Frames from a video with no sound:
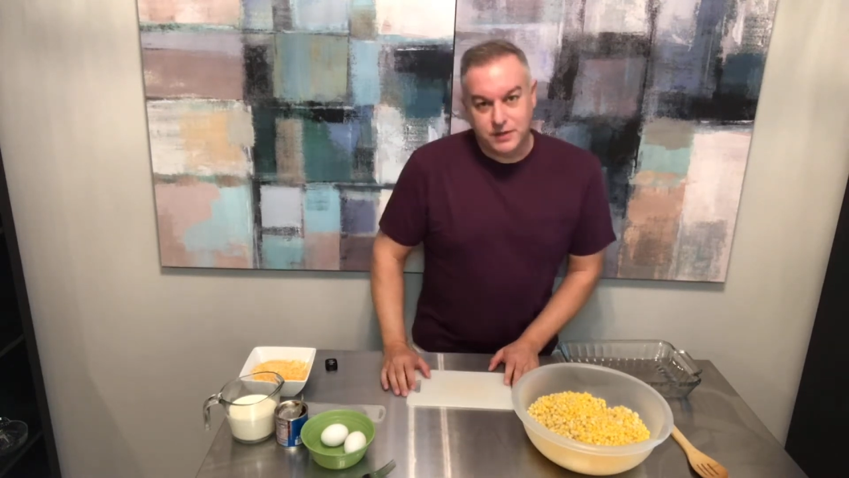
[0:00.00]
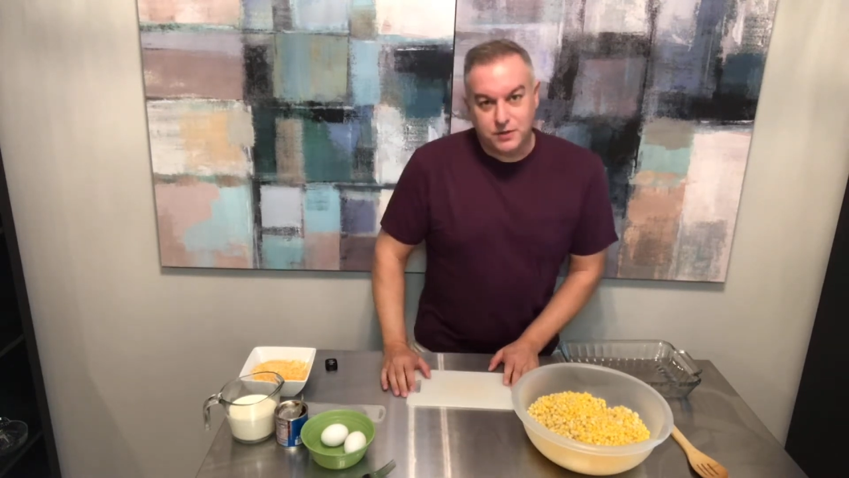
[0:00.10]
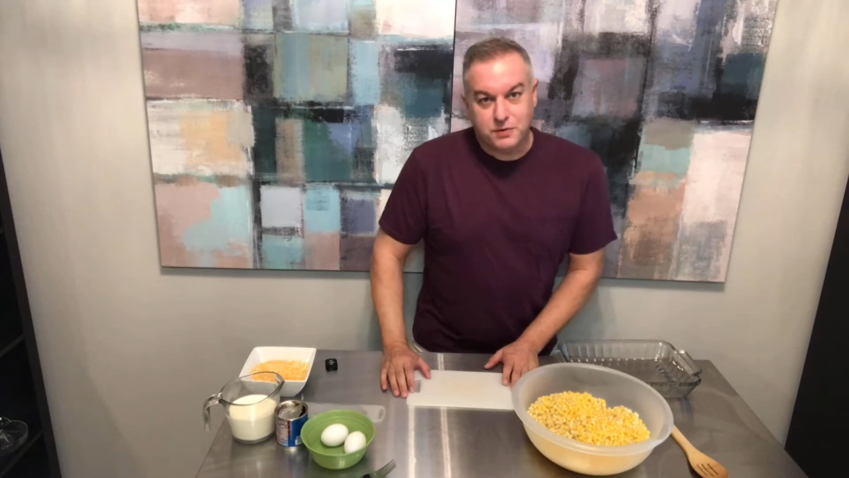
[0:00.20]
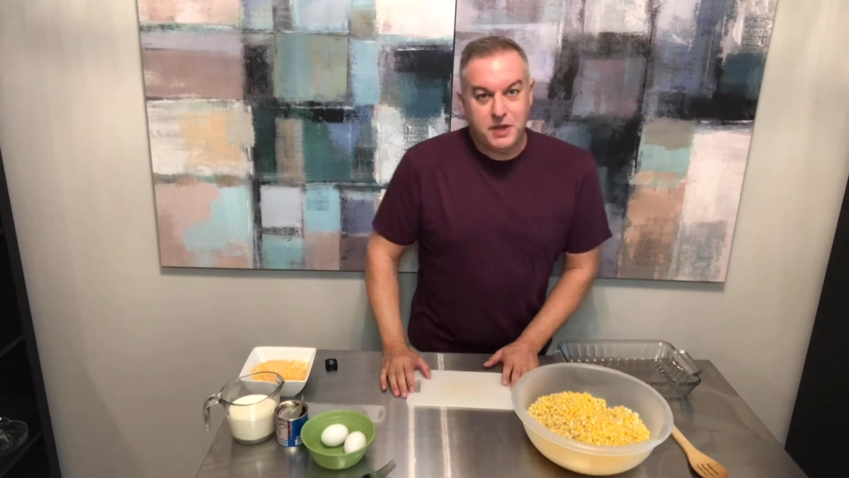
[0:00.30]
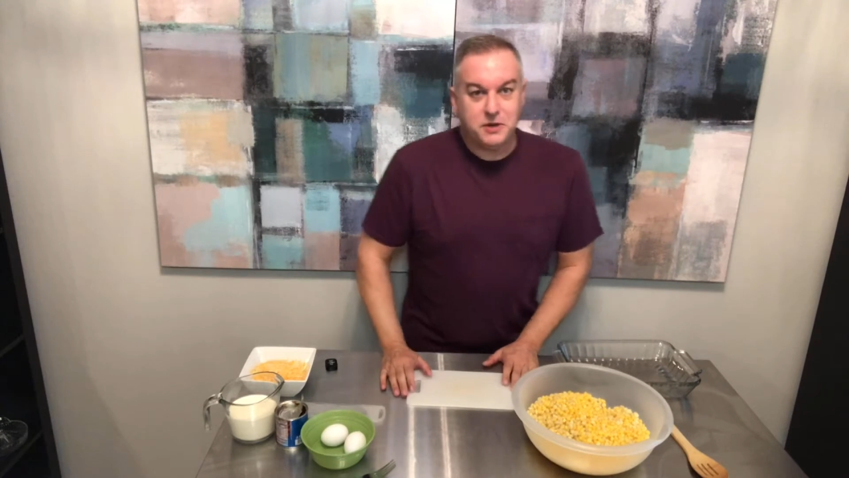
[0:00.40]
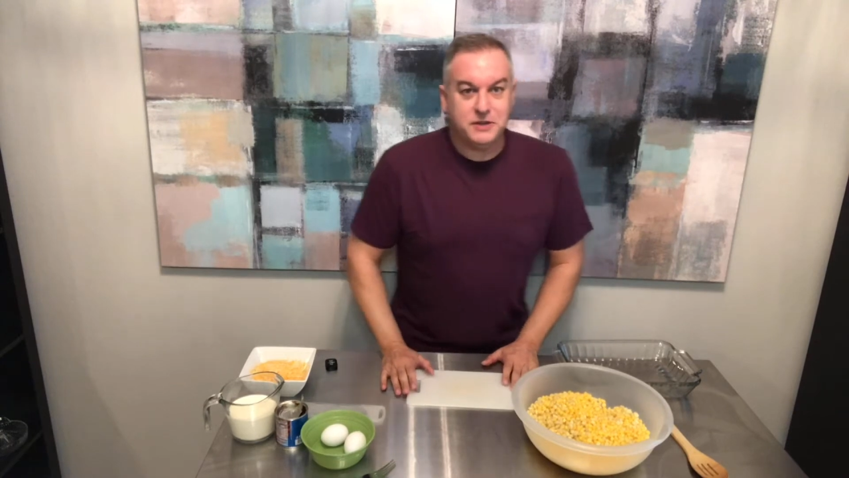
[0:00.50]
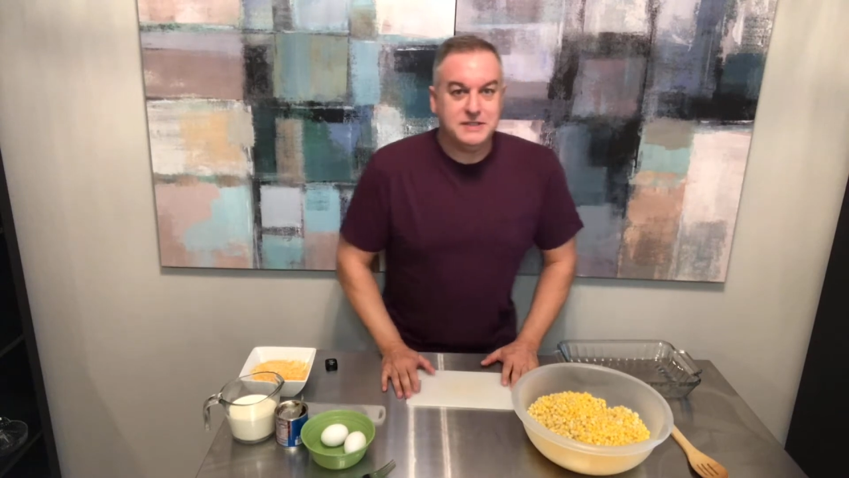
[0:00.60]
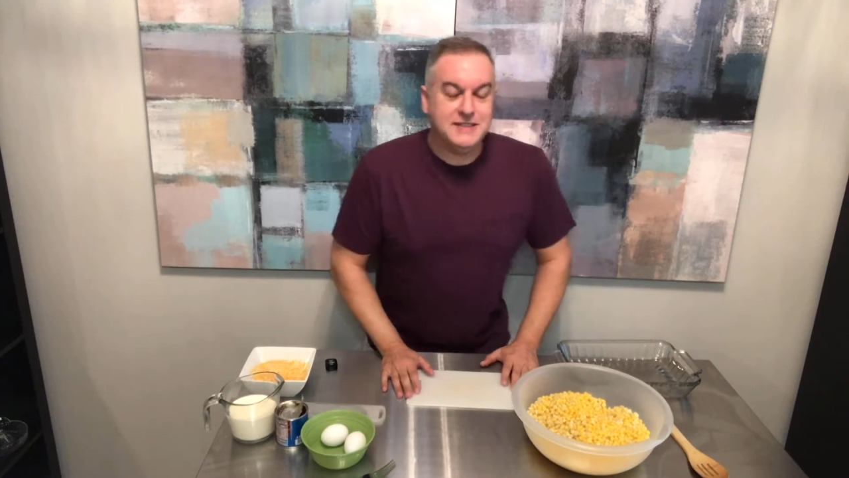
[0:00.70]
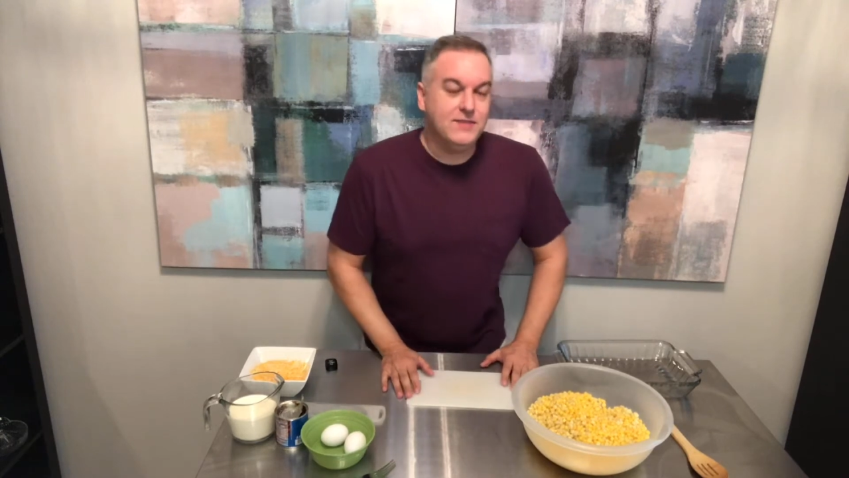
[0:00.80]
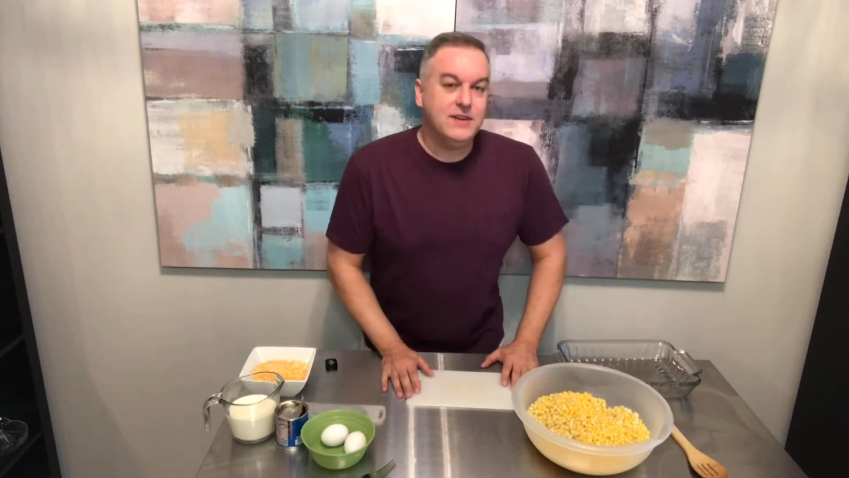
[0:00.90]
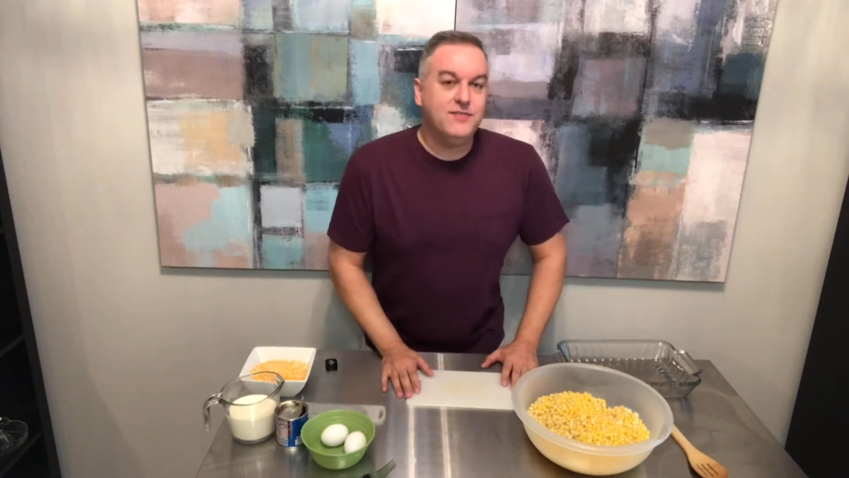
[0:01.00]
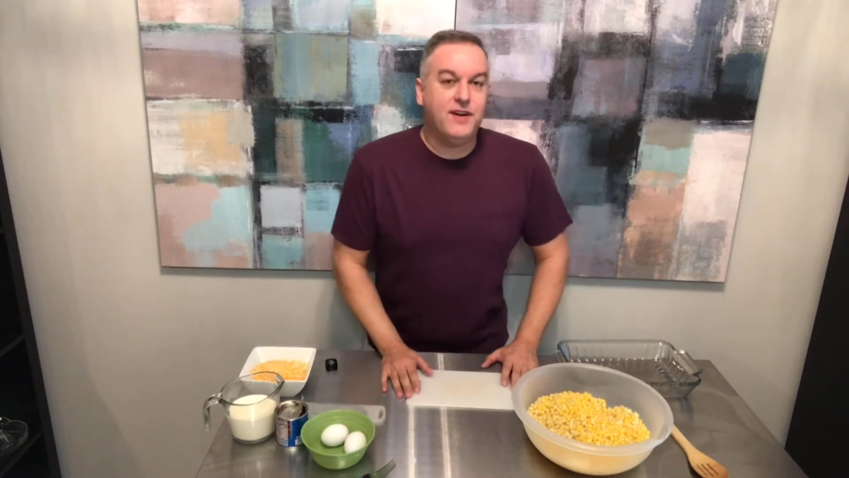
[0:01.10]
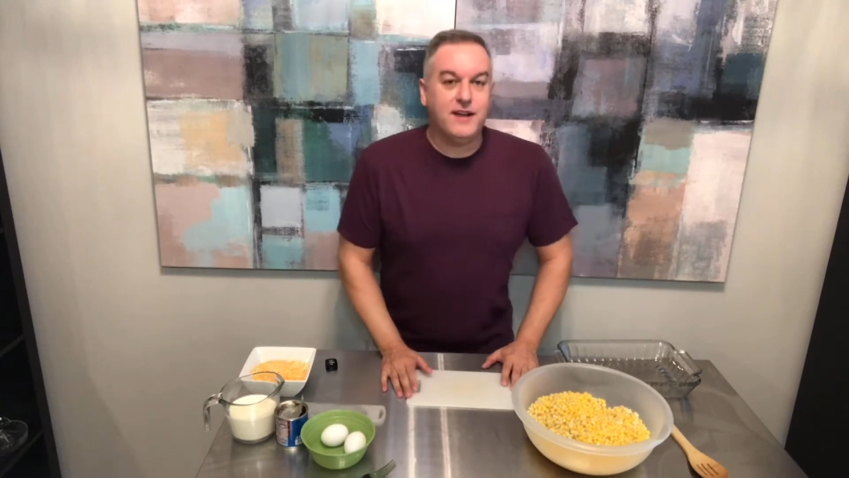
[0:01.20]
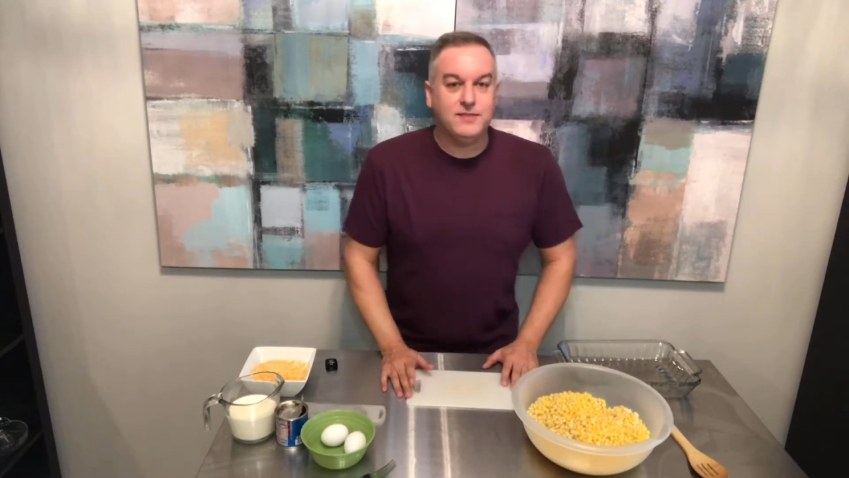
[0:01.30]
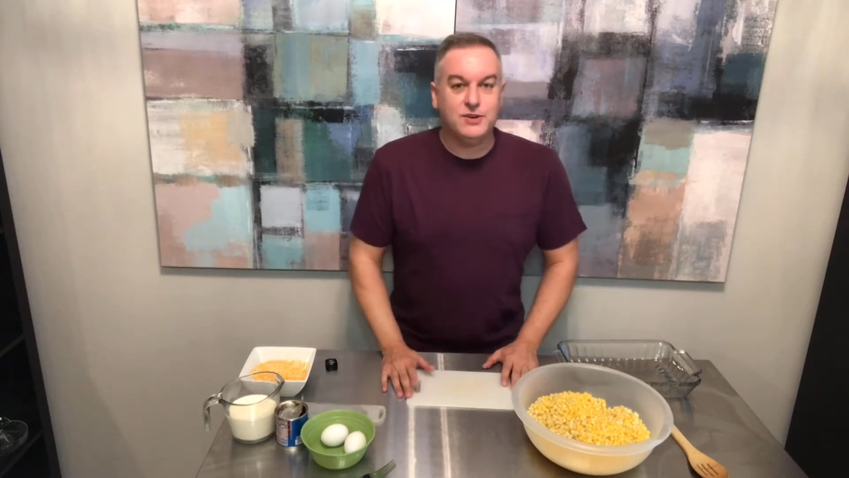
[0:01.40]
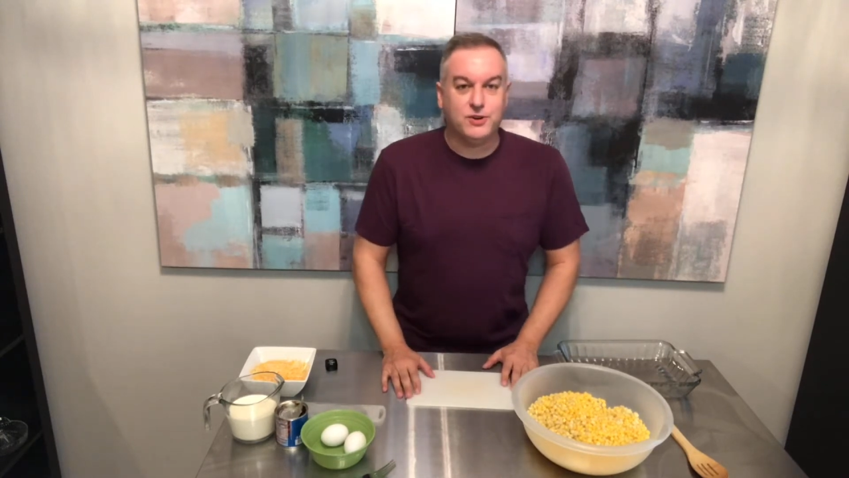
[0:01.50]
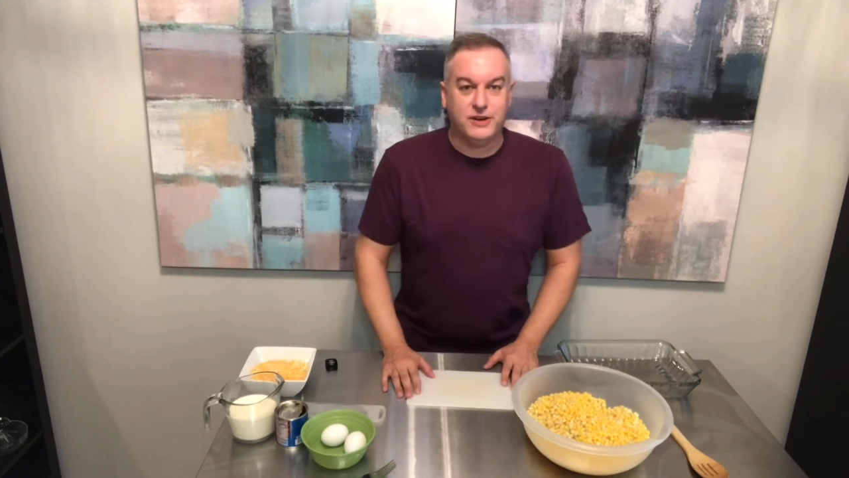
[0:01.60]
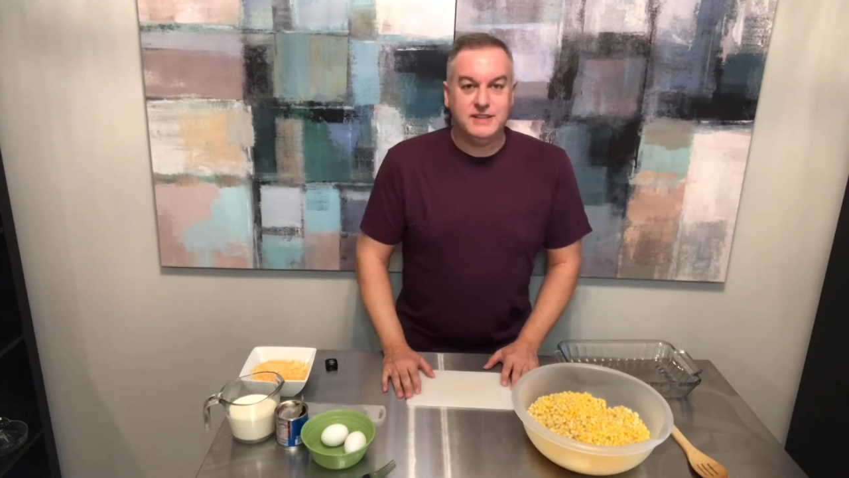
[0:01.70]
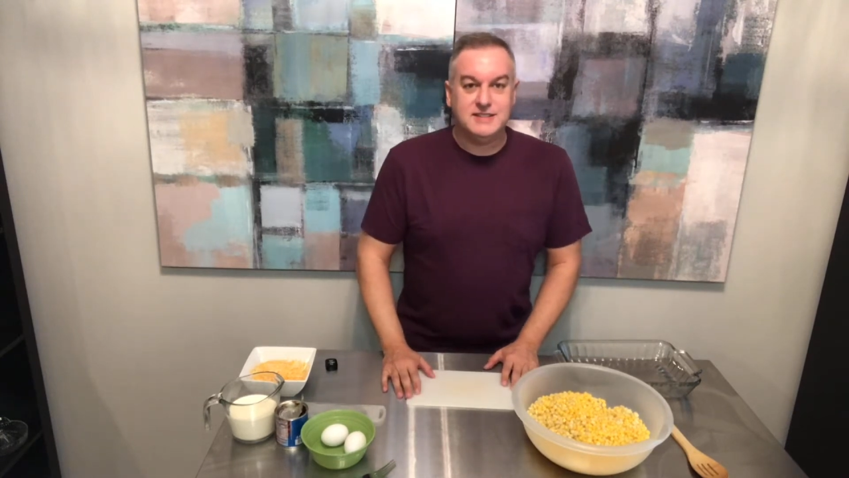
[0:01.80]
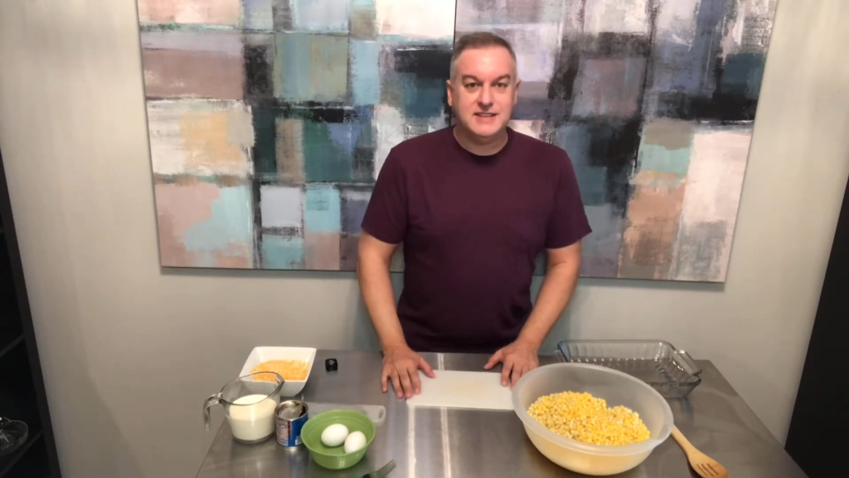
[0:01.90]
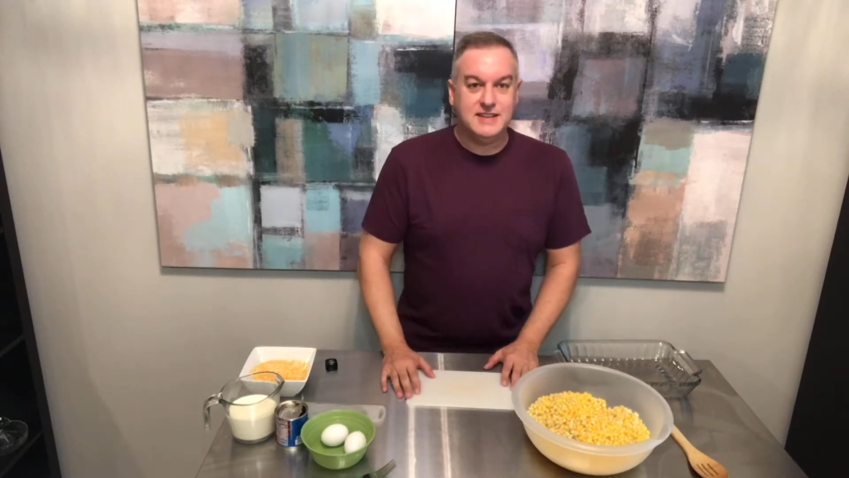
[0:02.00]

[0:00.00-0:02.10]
375 degrees,